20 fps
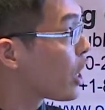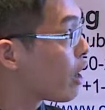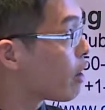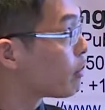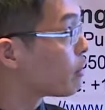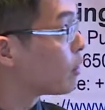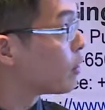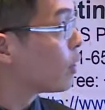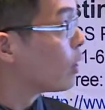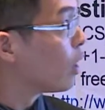
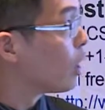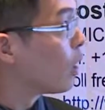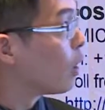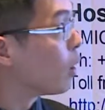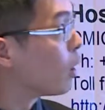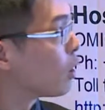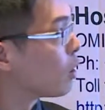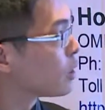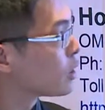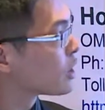half,
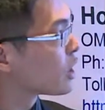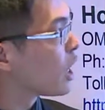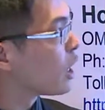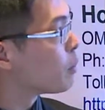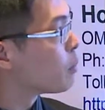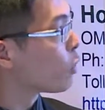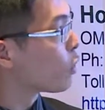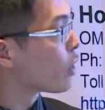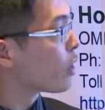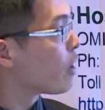
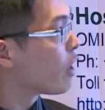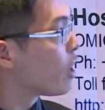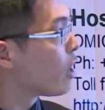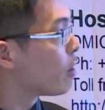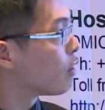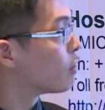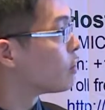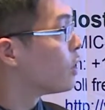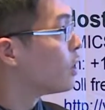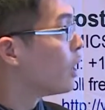slightly more than
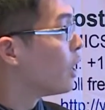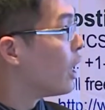half.